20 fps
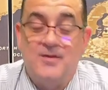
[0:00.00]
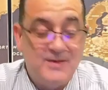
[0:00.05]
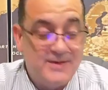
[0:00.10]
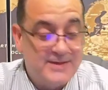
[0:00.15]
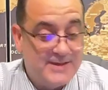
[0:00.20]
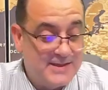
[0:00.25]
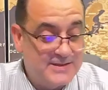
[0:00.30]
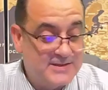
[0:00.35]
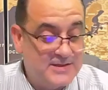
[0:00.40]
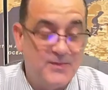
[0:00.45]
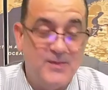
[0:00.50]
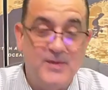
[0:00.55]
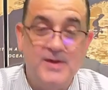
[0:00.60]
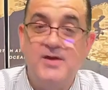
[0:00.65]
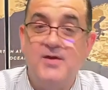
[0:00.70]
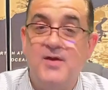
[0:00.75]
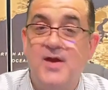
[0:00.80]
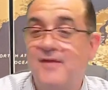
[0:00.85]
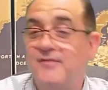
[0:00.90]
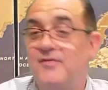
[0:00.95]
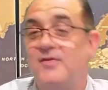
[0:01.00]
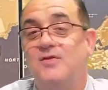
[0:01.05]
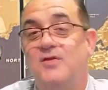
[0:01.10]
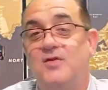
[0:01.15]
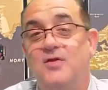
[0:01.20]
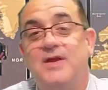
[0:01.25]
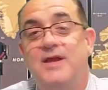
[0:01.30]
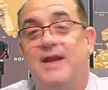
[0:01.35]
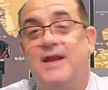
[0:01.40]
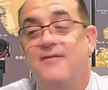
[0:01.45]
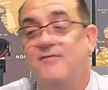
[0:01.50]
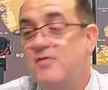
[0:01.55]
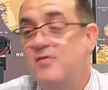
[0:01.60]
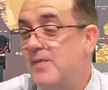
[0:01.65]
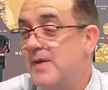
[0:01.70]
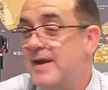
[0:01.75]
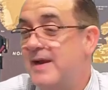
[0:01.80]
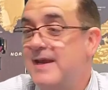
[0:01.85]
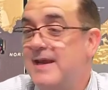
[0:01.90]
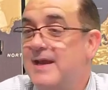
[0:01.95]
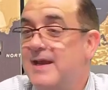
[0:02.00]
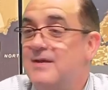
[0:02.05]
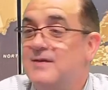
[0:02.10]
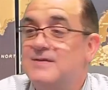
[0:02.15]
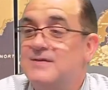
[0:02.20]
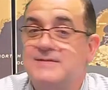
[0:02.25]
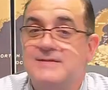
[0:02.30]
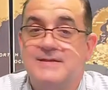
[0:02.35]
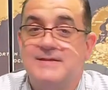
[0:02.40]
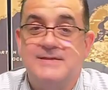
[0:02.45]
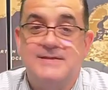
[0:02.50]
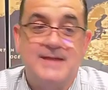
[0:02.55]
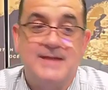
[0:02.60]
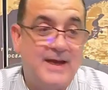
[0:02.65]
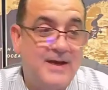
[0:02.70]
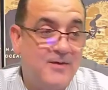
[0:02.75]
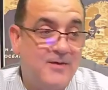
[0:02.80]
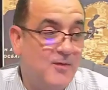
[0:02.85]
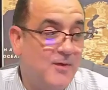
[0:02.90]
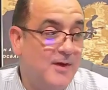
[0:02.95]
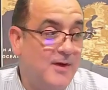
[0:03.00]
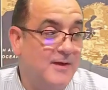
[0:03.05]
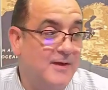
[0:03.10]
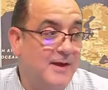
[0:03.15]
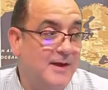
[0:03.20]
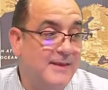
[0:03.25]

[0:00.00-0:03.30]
it doesn't mean you have to look at everybody else and say, well,